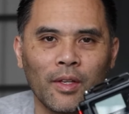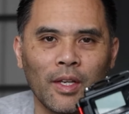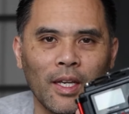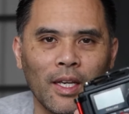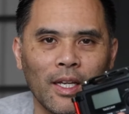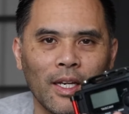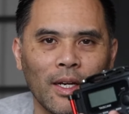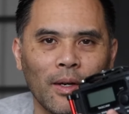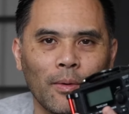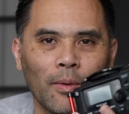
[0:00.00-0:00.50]

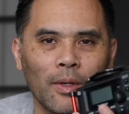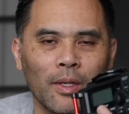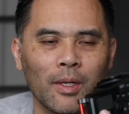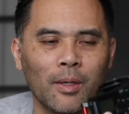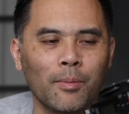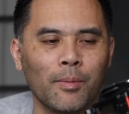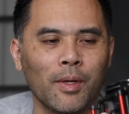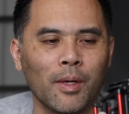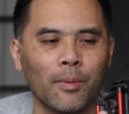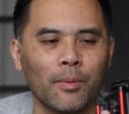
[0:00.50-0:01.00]
and I wanted
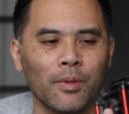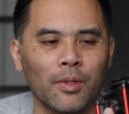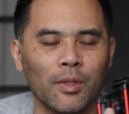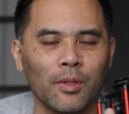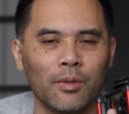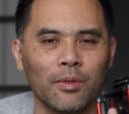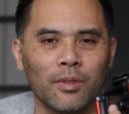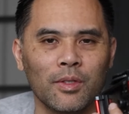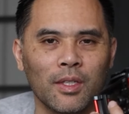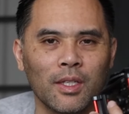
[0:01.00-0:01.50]
to be able to
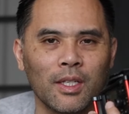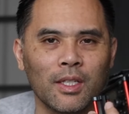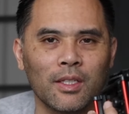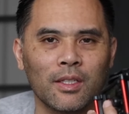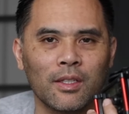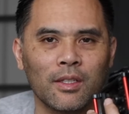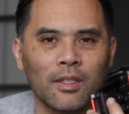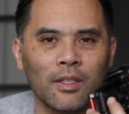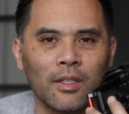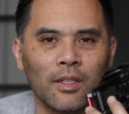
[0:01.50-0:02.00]
use
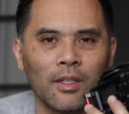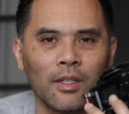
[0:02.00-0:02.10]
this,